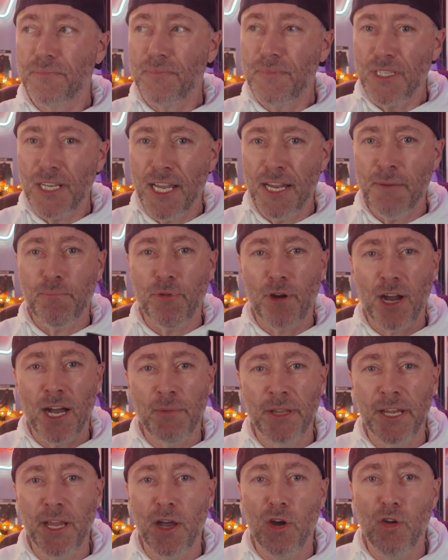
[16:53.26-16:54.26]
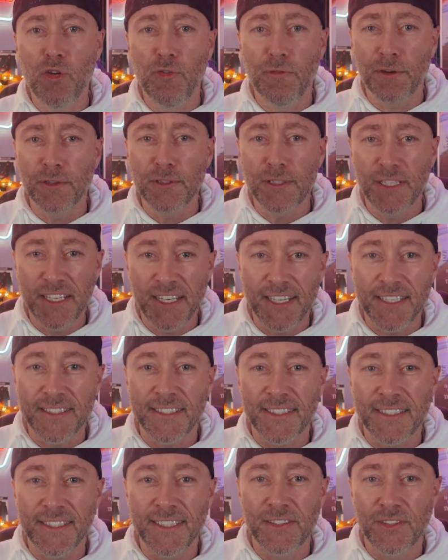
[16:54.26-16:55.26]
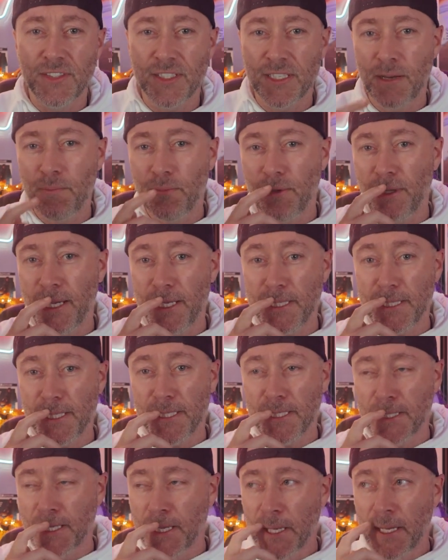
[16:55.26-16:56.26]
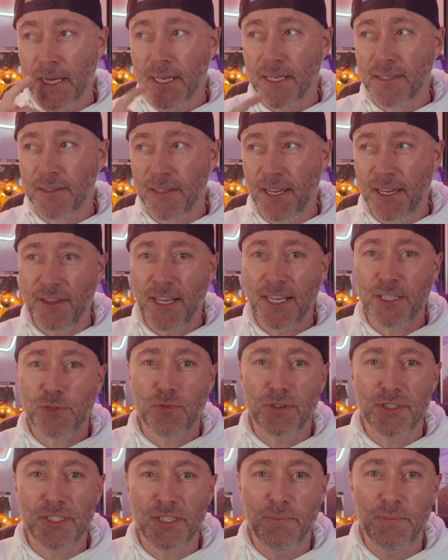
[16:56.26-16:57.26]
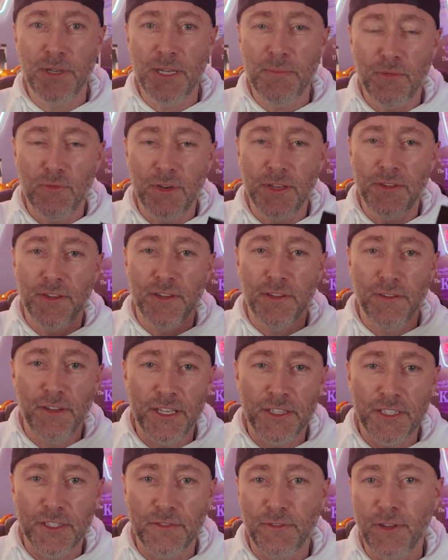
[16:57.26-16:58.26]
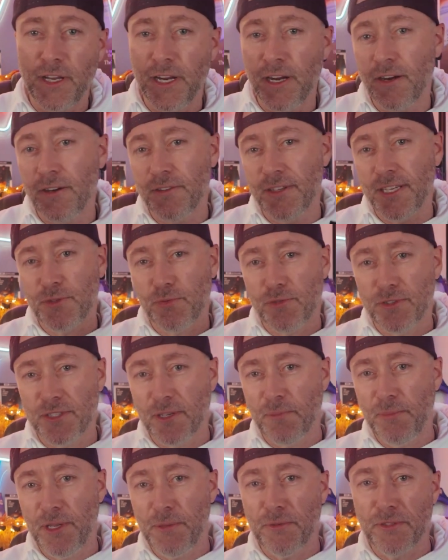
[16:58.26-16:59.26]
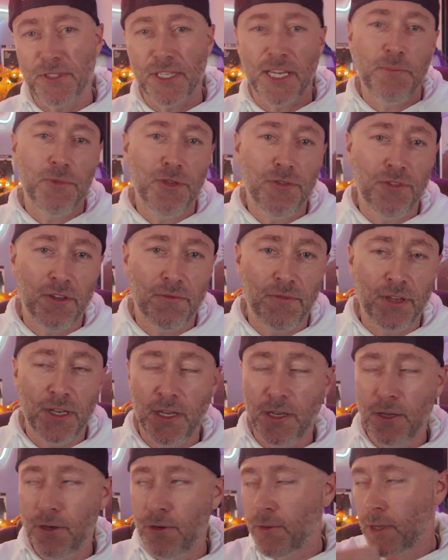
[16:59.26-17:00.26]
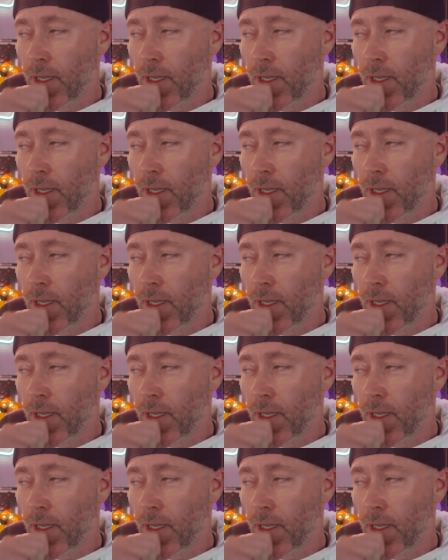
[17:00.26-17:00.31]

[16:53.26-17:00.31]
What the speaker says: and probably overlit in some places. And that's where some people, with the lens flare, and that's where some people say music video.